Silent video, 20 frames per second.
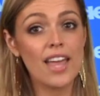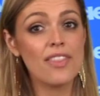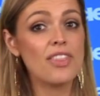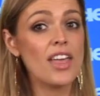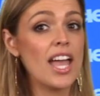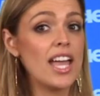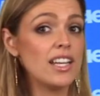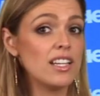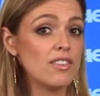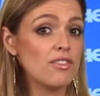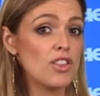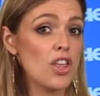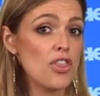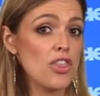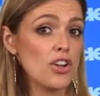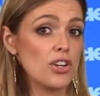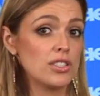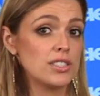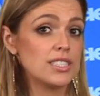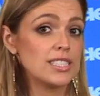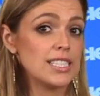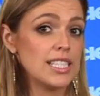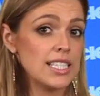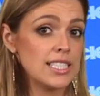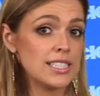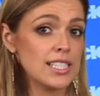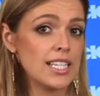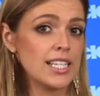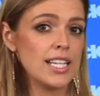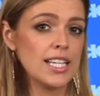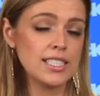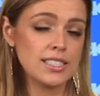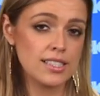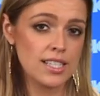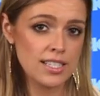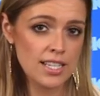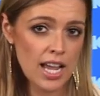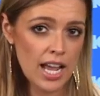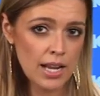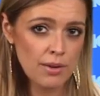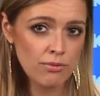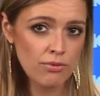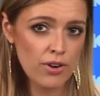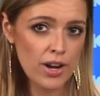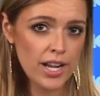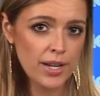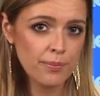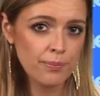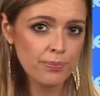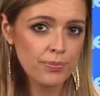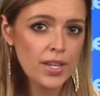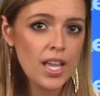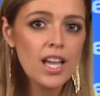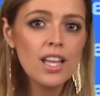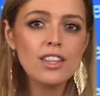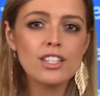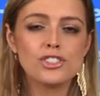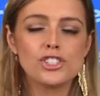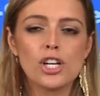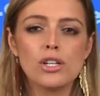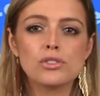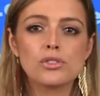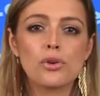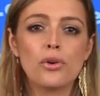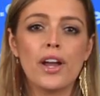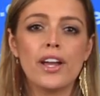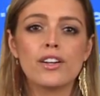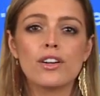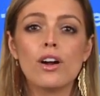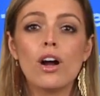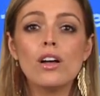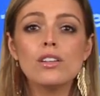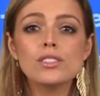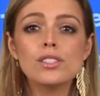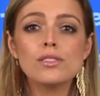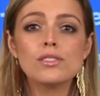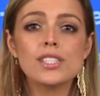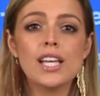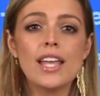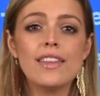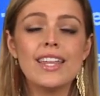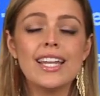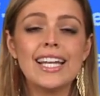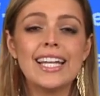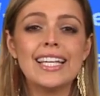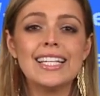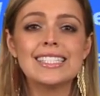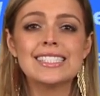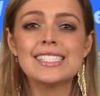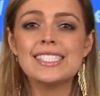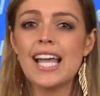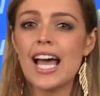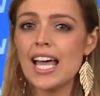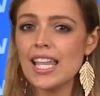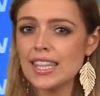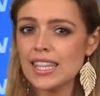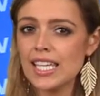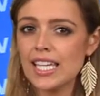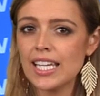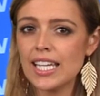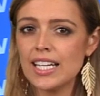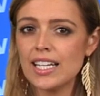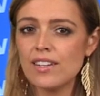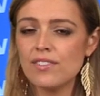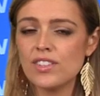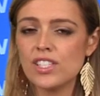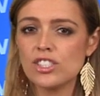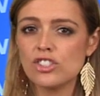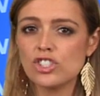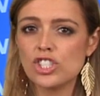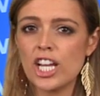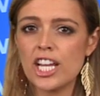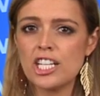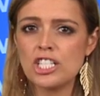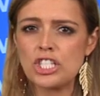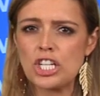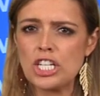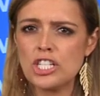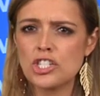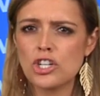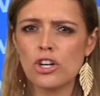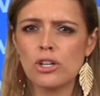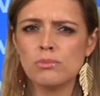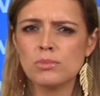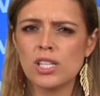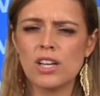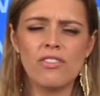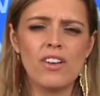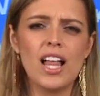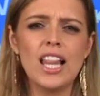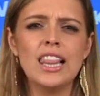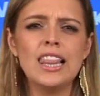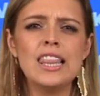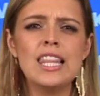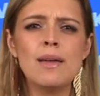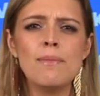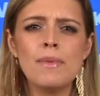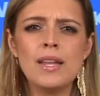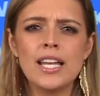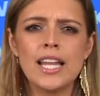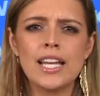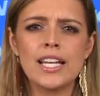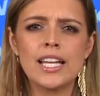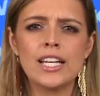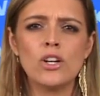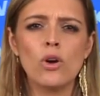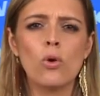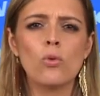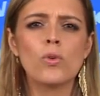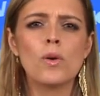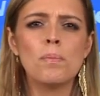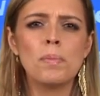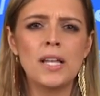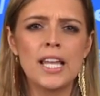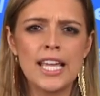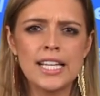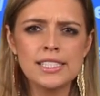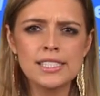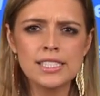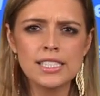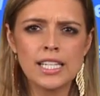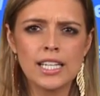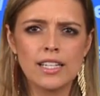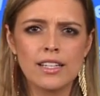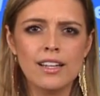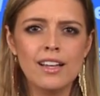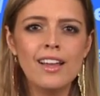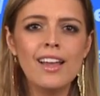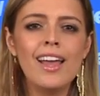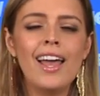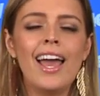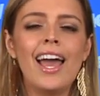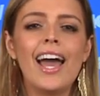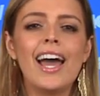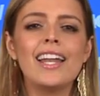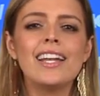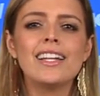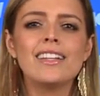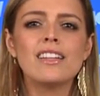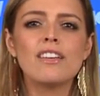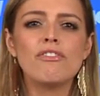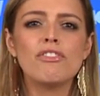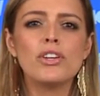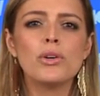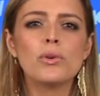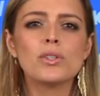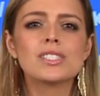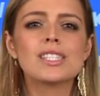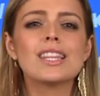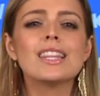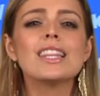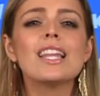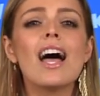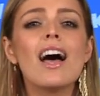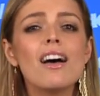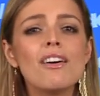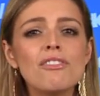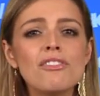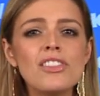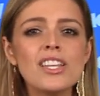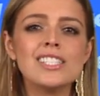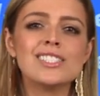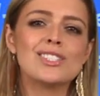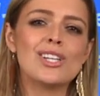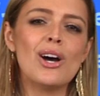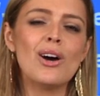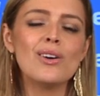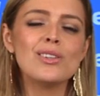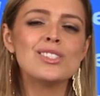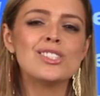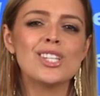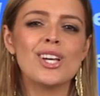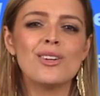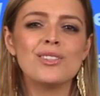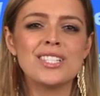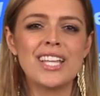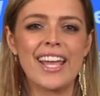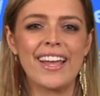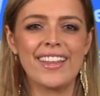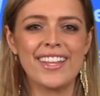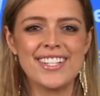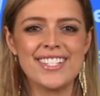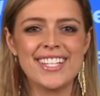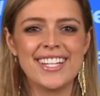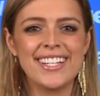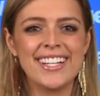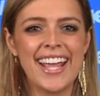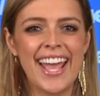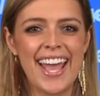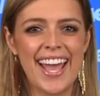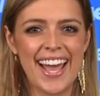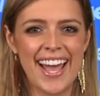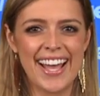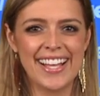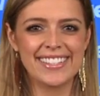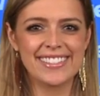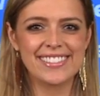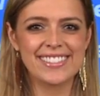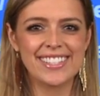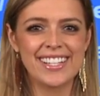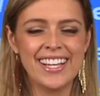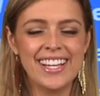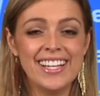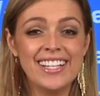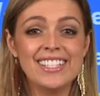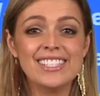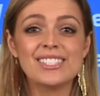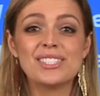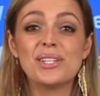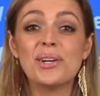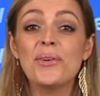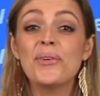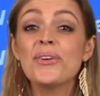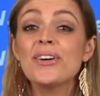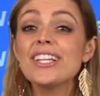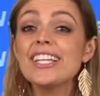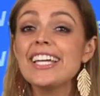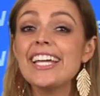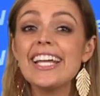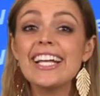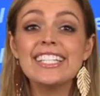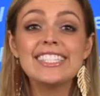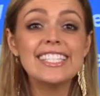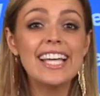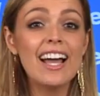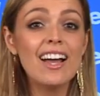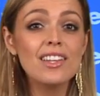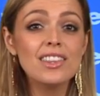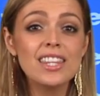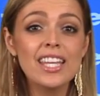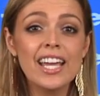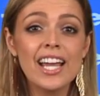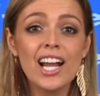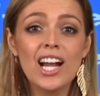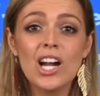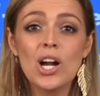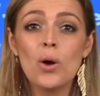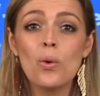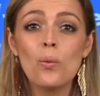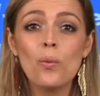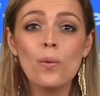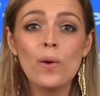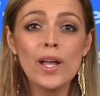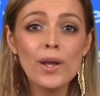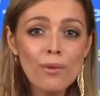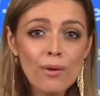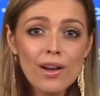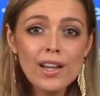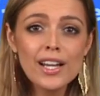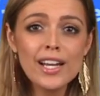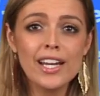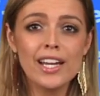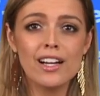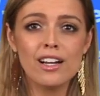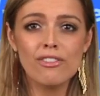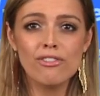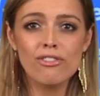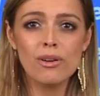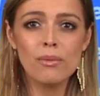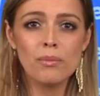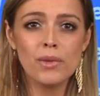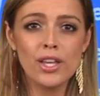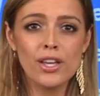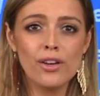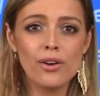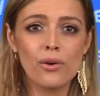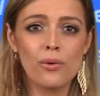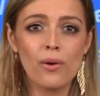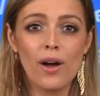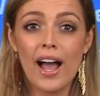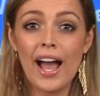at the end of the third season is the time frame. The show's creator also said that he is not thinking of this change in terms of eliminating or replacing, adding that viewers love this oh so talented cast. So Gleeks out there, we want to hear from you.